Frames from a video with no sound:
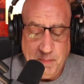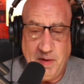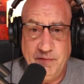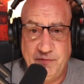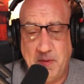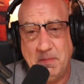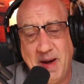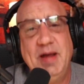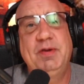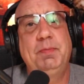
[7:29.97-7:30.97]
But from
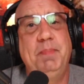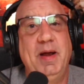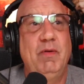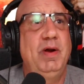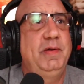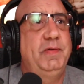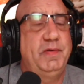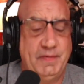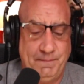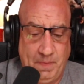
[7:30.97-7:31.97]
my
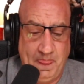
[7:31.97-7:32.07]
experience